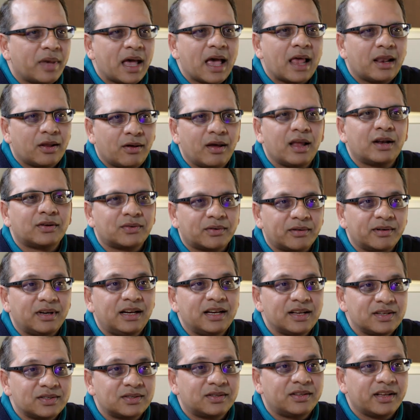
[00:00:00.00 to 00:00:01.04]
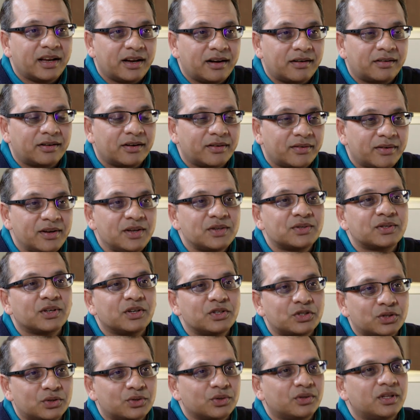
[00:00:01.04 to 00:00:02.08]
Palo Alto released their uh,
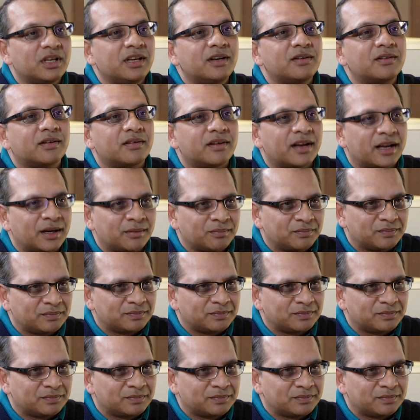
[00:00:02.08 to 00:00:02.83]
research to the internet.